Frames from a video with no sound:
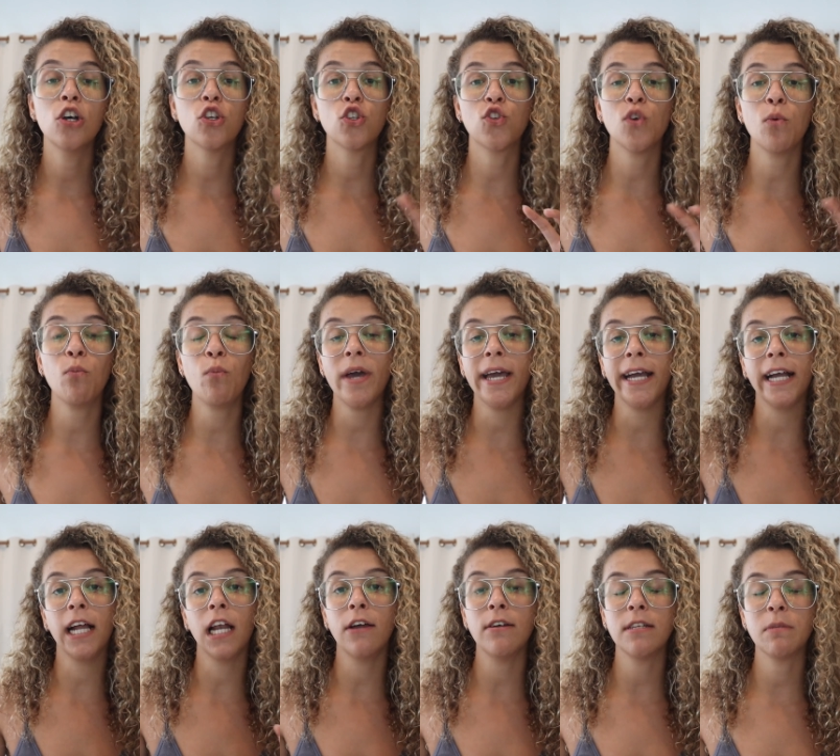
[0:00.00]
somewhere
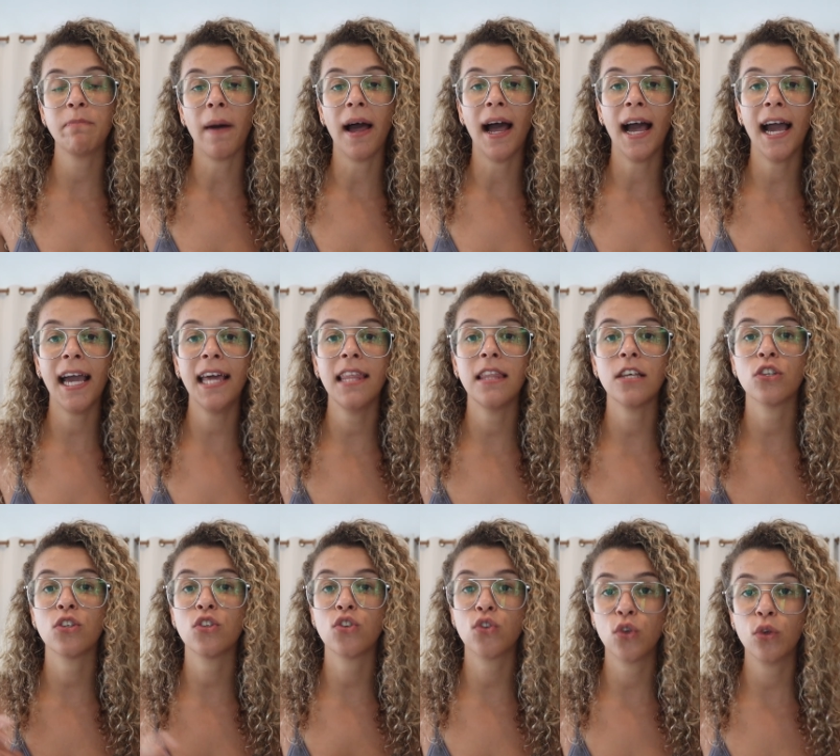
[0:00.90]
close by
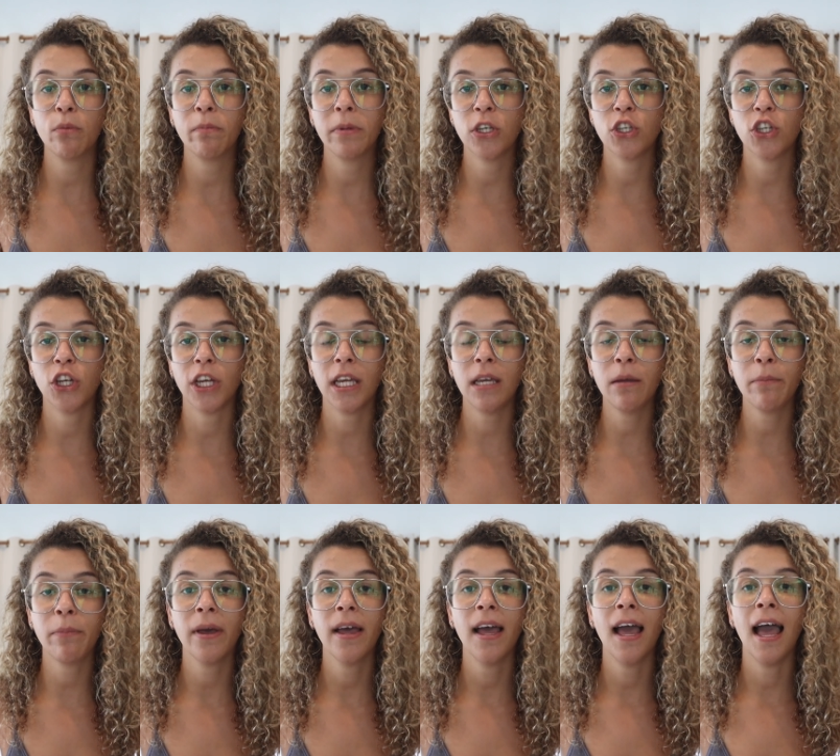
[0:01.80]
that's super
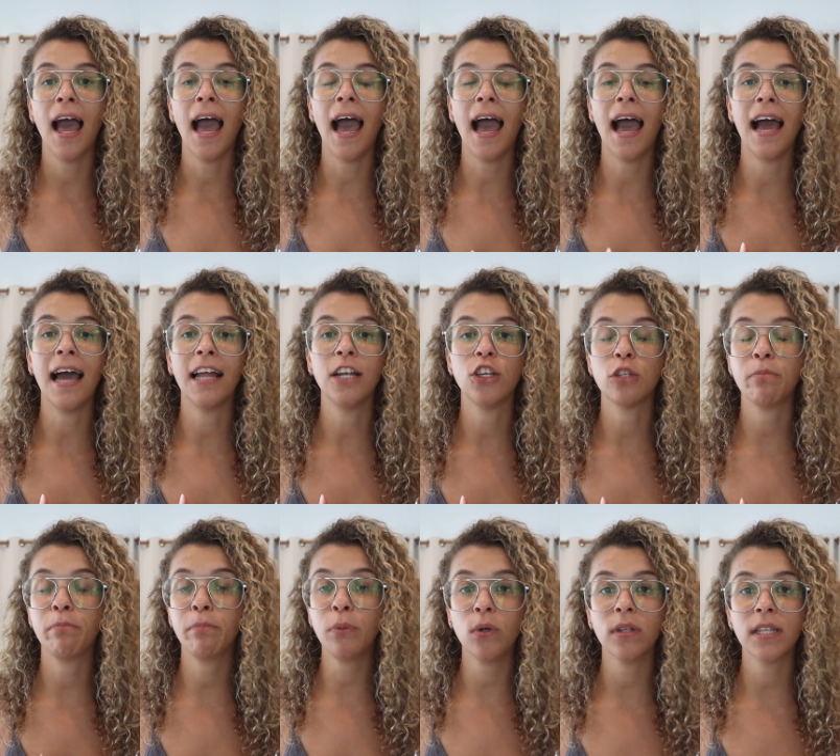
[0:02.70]
cheap, and
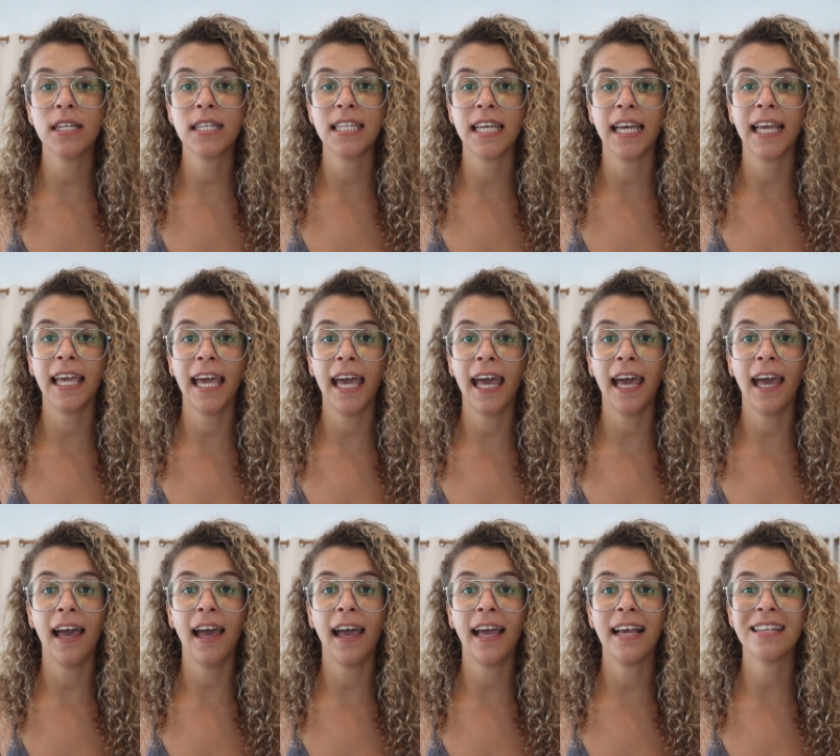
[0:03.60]
just book the ticket.
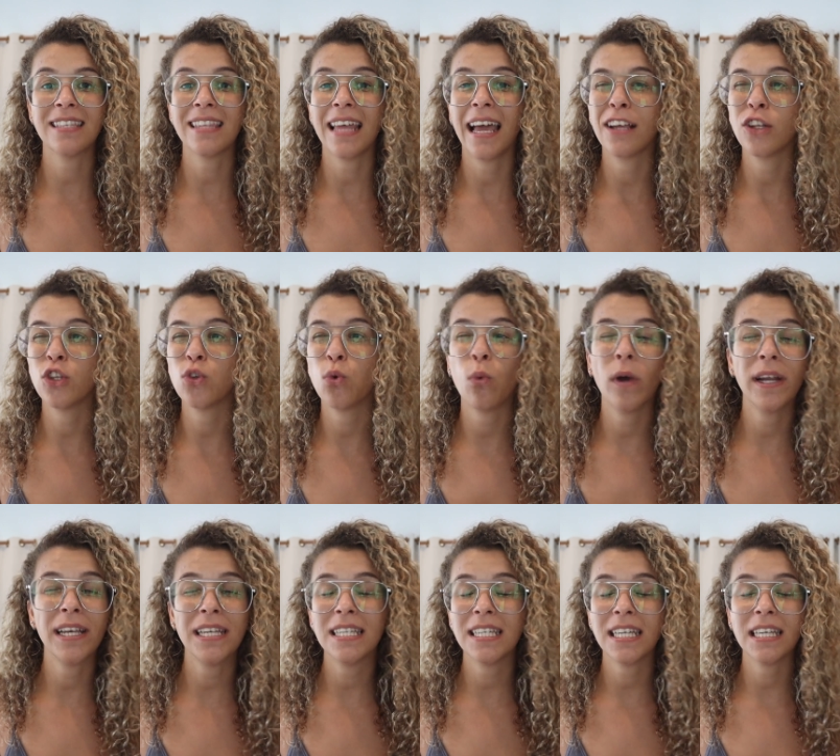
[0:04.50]
It's like
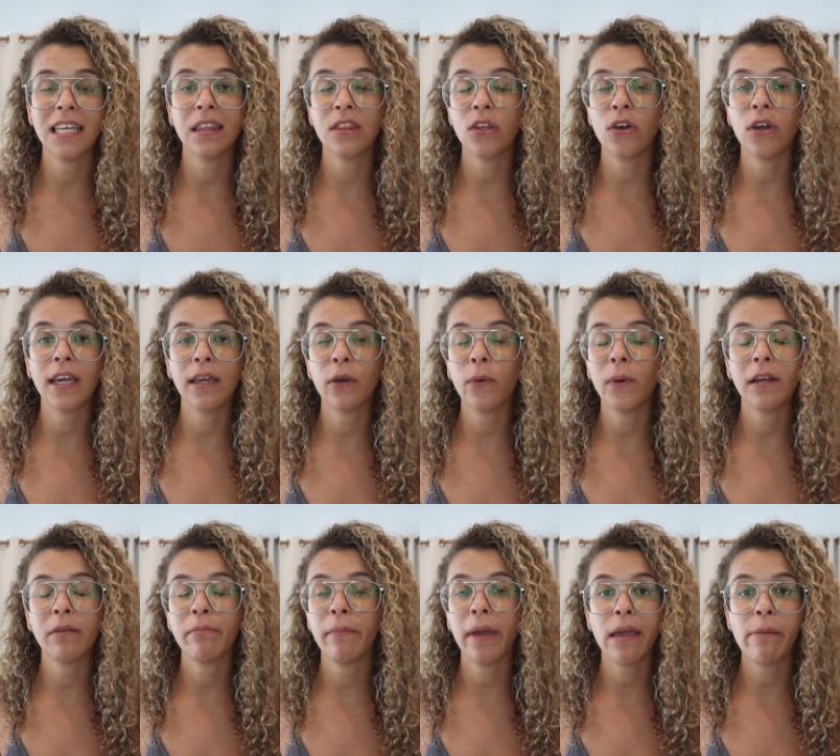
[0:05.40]
20, 30
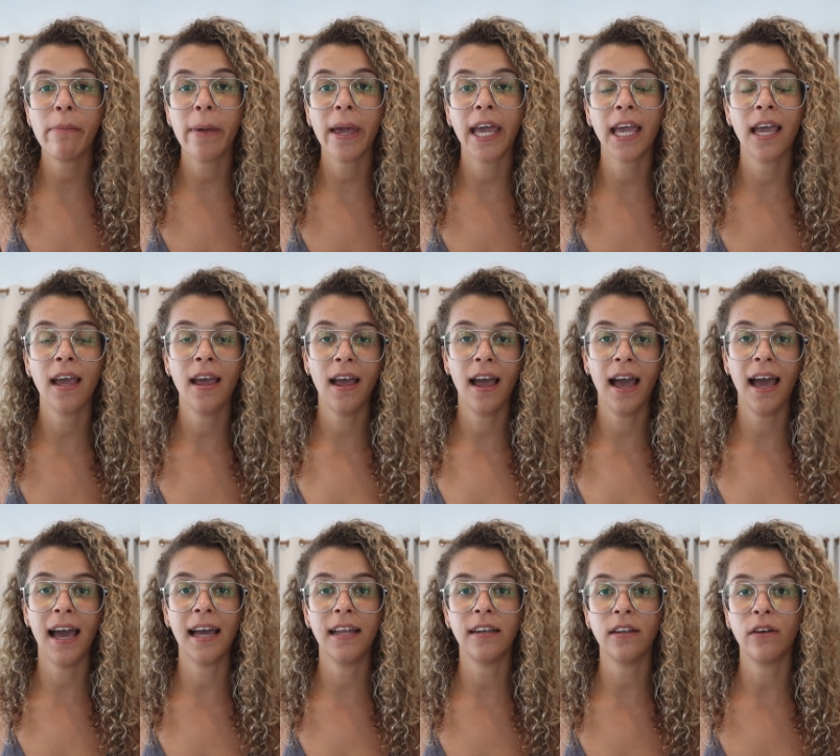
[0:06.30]
quid maybe,
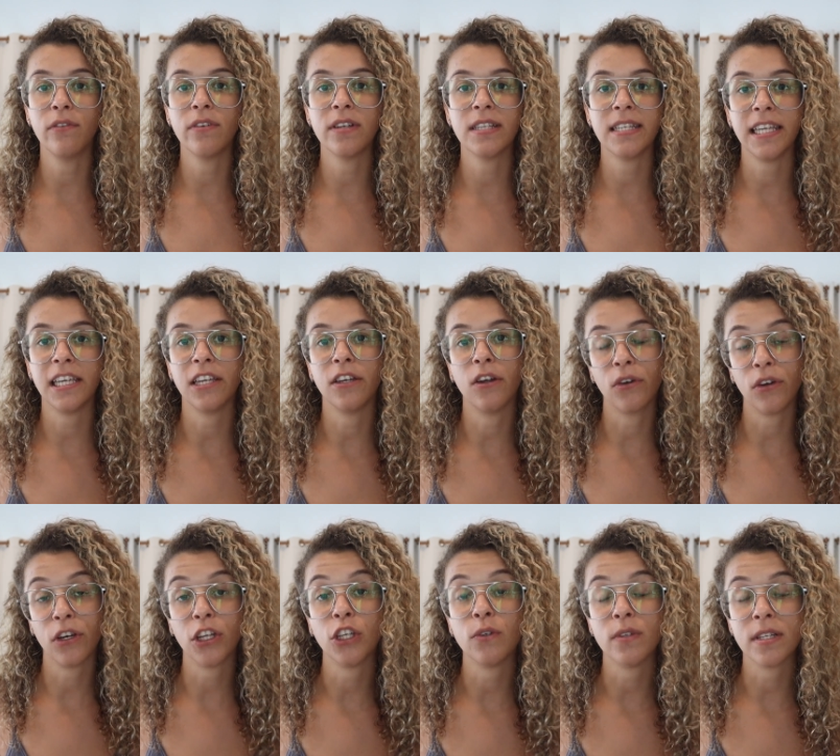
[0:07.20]
and obviously you're not
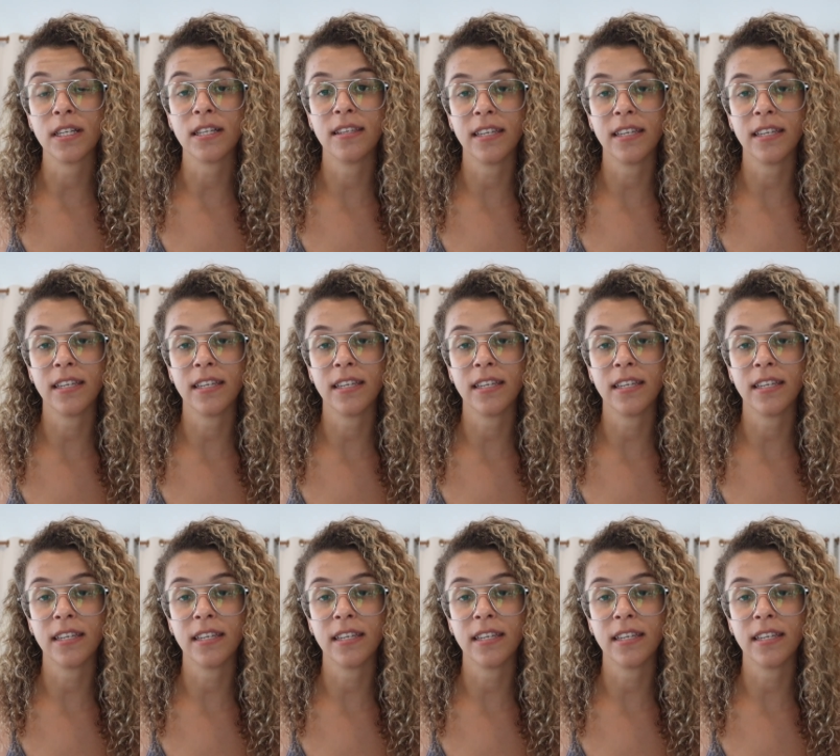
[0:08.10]
going to use this